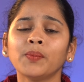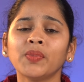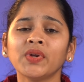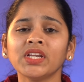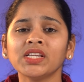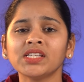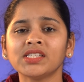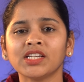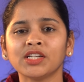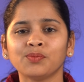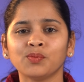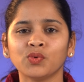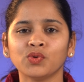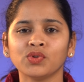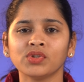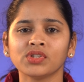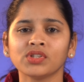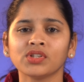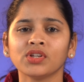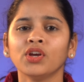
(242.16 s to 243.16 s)
preset
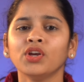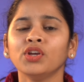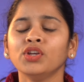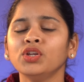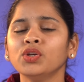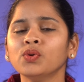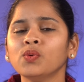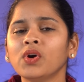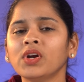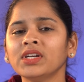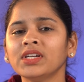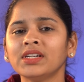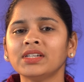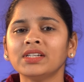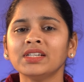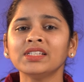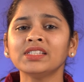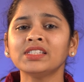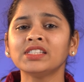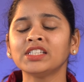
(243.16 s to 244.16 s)
modes. You want at
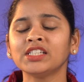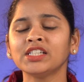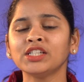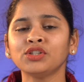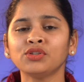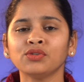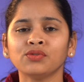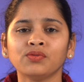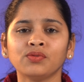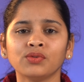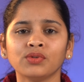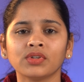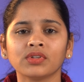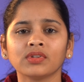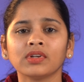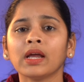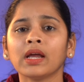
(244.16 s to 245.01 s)
least 3 to 4.